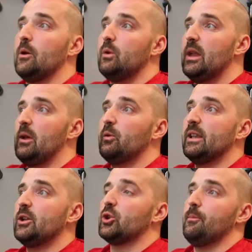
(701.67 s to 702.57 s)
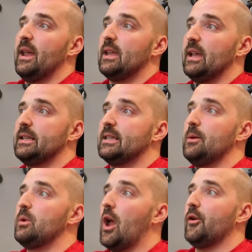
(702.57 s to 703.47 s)
It would, it would literally make a
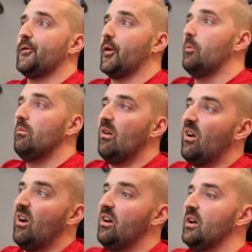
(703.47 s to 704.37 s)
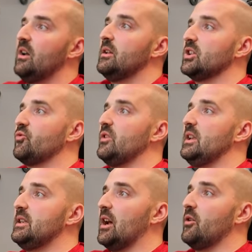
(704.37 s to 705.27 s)
sim go from, oh, that's
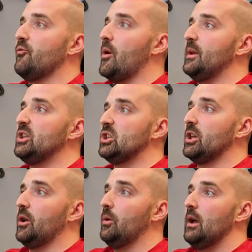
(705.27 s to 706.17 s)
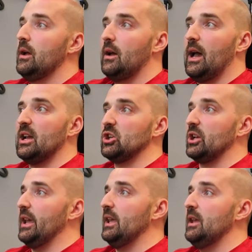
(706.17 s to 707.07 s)
really dull and rubbish to,
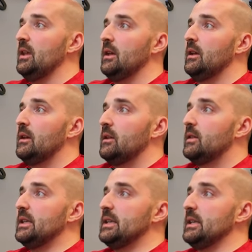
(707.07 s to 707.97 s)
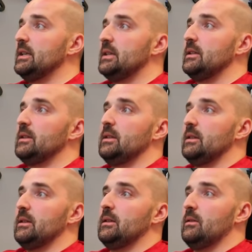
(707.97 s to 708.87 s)
actually, this is
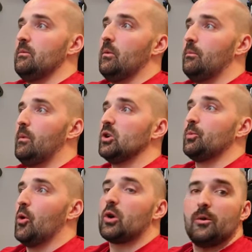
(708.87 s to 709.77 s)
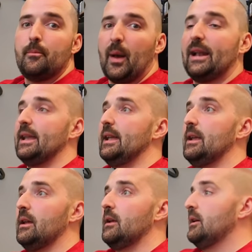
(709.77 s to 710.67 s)
much more
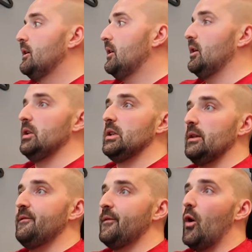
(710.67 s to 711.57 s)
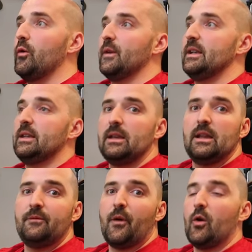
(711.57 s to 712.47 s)
compelling and involving
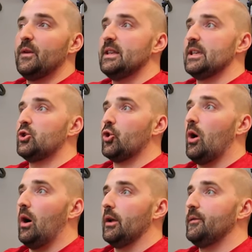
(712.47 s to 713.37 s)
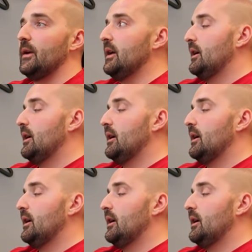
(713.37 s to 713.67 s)
involving to drive.